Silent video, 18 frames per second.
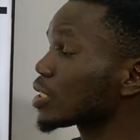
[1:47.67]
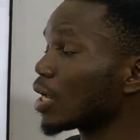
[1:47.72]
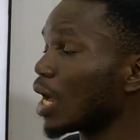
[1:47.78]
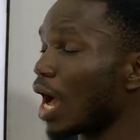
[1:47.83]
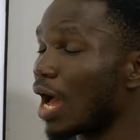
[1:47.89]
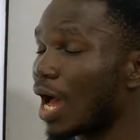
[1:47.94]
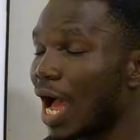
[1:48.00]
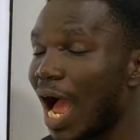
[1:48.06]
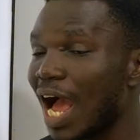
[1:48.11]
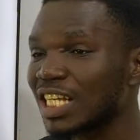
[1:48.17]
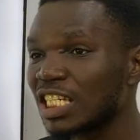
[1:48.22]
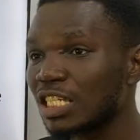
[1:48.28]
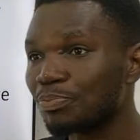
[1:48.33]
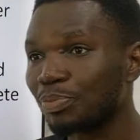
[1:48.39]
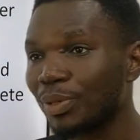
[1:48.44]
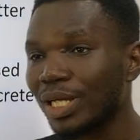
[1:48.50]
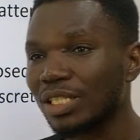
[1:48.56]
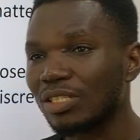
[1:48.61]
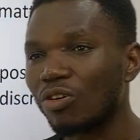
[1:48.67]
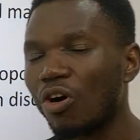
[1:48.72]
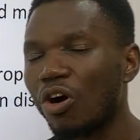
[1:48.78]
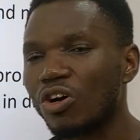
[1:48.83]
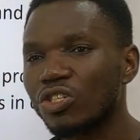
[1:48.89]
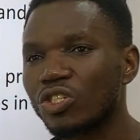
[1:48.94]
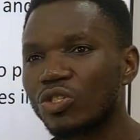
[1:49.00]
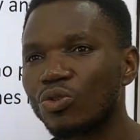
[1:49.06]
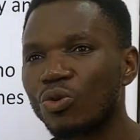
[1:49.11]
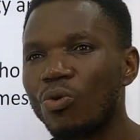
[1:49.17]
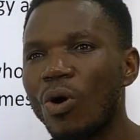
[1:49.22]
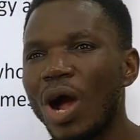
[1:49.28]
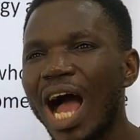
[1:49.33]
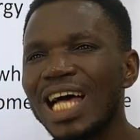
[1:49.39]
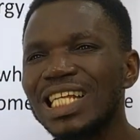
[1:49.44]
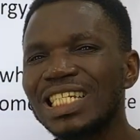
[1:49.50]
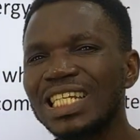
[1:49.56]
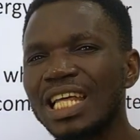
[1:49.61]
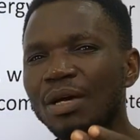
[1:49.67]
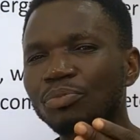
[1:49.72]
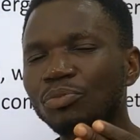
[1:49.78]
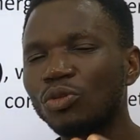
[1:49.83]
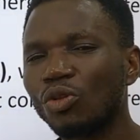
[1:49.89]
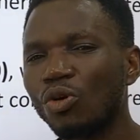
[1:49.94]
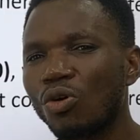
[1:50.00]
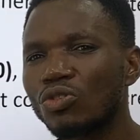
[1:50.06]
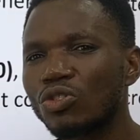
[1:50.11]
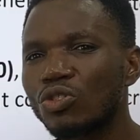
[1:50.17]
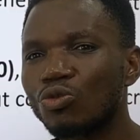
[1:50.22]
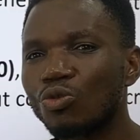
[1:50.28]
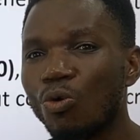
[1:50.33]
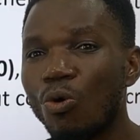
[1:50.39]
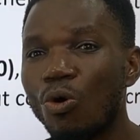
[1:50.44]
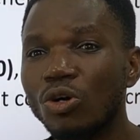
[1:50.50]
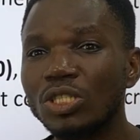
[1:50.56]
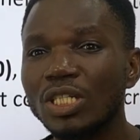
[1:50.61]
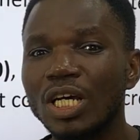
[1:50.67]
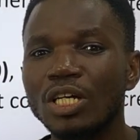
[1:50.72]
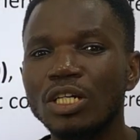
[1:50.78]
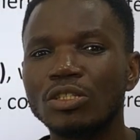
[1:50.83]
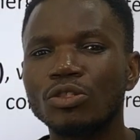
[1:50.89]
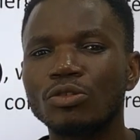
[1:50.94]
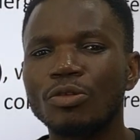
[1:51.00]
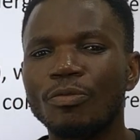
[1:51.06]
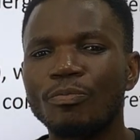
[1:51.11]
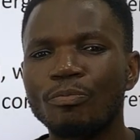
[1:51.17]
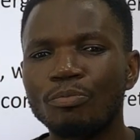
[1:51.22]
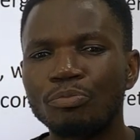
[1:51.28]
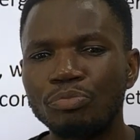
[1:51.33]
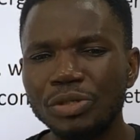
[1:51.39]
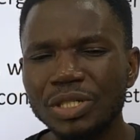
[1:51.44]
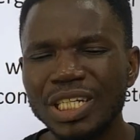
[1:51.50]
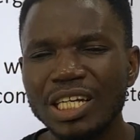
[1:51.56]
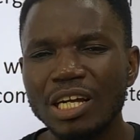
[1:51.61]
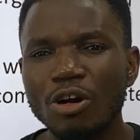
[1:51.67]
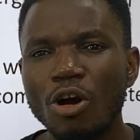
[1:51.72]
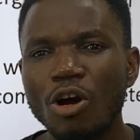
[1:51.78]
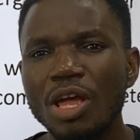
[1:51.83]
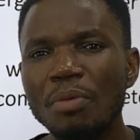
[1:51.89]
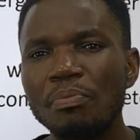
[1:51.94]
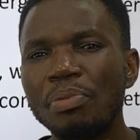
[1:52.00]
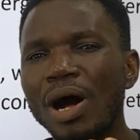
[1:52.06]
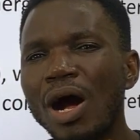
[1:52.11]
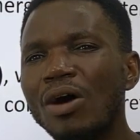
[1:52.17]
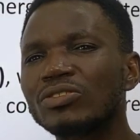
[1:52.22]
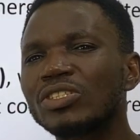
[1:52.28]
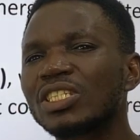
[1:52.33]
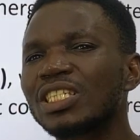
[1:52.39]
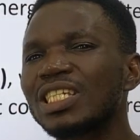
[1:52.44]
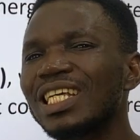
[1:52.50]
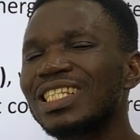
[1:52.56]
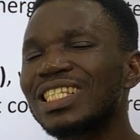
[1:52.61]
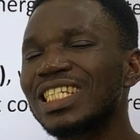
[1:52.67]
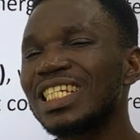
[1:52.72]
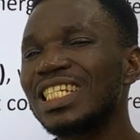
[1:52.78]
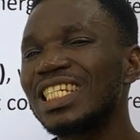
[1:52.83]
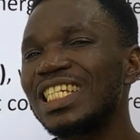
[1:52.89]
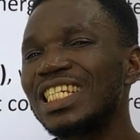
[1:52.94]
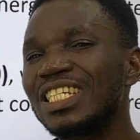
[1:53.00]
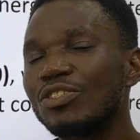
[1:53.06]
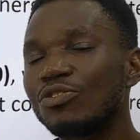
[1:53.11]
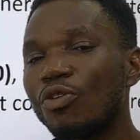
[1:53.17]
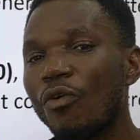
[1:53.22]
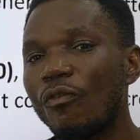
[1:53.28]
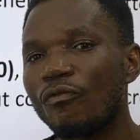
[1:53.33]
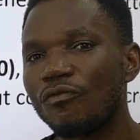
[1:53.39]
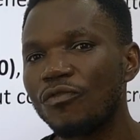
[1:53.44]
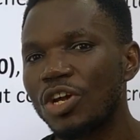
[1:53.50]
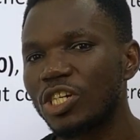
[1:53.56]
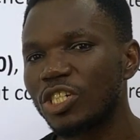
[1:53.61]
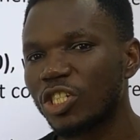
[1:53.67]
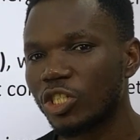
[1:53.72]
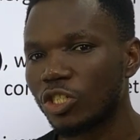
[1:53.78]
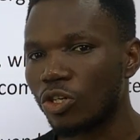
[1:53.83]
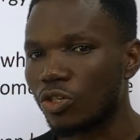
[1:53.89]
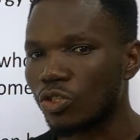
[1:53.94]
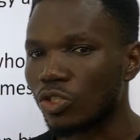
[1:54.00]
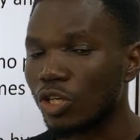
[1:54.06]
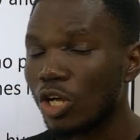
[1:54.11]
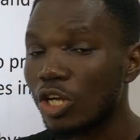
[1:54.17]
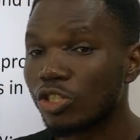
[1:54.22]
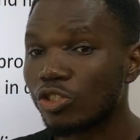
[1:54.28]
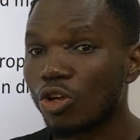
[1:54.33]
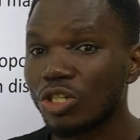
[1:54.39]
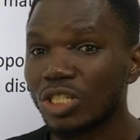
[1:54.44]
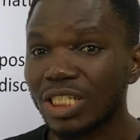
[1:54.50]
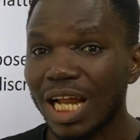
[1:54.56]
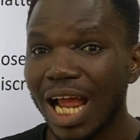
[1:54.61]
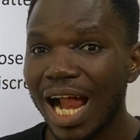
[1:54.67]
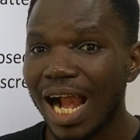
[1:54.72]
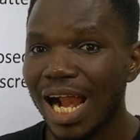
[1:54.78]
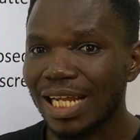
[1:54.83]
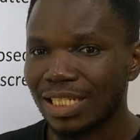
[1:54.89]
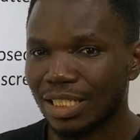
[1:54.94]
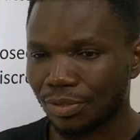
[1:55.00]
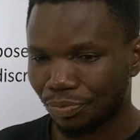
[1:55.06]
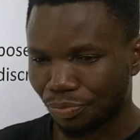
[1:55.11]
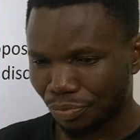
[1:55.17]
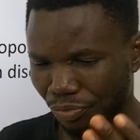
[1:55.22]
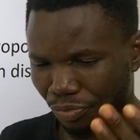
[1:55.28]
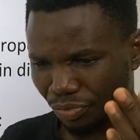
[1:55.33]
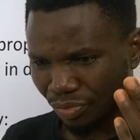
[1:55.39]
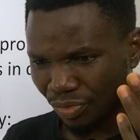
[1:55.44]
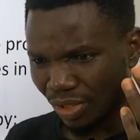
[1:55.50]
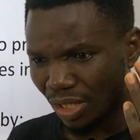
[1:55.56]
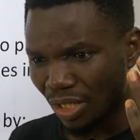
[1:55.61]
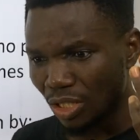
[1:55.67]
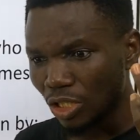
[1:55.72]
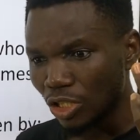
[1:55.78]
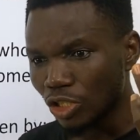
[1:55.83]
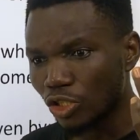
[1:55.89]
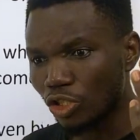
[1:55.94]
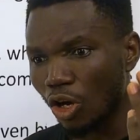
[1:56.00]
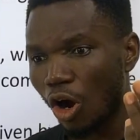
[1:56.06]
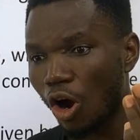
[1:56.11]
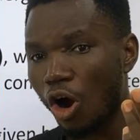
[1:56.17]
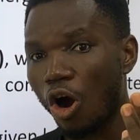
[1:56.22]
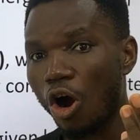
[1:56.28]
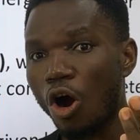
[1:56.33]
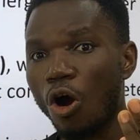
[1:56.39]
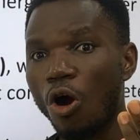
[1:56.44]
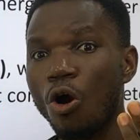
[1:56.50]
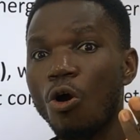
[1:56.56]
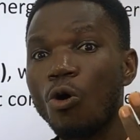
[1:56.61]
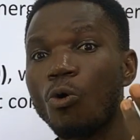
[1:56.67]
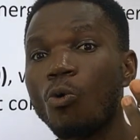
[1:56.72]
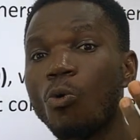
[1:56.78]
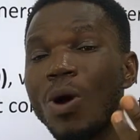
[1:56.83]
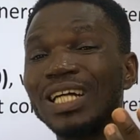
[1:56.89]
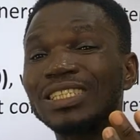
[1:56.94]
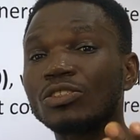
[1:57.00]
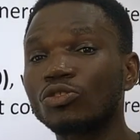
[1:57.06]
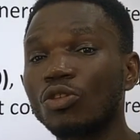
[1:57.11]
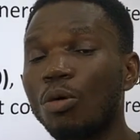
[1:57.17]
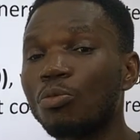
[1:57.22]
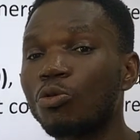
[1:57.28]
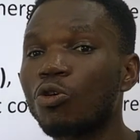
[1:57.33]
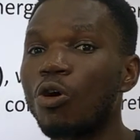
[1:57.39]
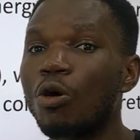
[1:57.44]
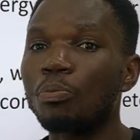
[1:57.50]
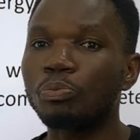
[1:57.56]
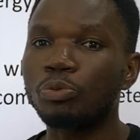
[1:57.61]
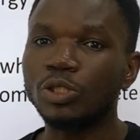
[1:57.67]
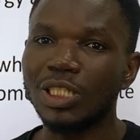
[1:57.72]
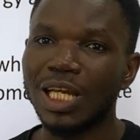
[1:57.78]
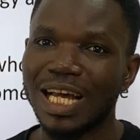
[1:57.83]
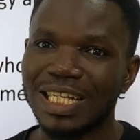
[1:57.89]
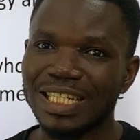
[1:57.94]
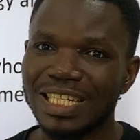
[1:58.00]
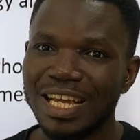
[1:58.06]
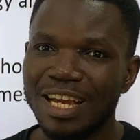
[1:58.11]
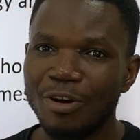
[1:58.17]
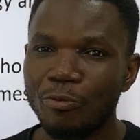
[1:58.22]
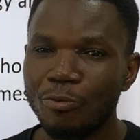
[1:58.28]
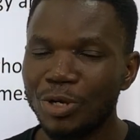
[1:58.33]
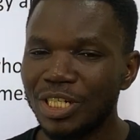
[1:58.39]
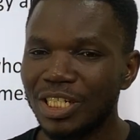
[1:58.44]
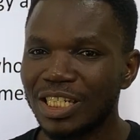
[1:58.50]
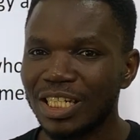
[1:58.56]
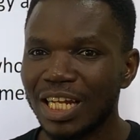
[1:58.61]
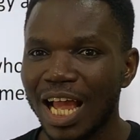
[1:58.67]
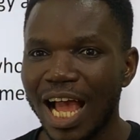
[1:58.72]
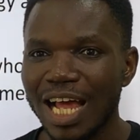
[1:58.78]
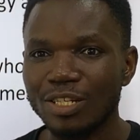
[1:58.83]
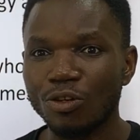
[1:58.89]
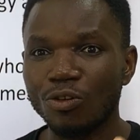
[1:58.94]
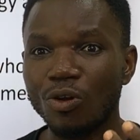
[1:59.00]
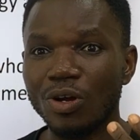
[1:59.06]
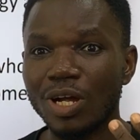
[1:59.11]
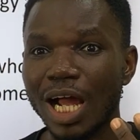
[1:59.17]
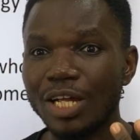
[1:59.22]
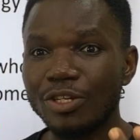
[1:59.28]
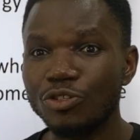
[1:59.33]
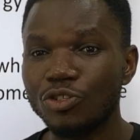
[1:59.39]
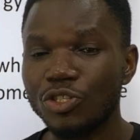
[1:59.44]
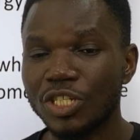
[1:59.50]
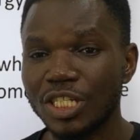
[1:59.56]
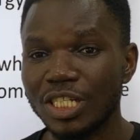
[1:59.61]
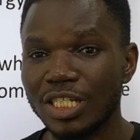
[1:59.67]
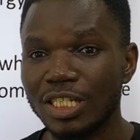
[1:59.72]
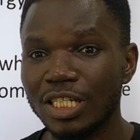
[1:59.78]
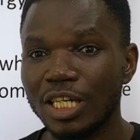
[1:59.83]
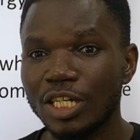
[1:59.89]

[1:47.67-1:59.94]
aspect also has helped us to bring about certain innovations, such as your quantum computers, which are no longer using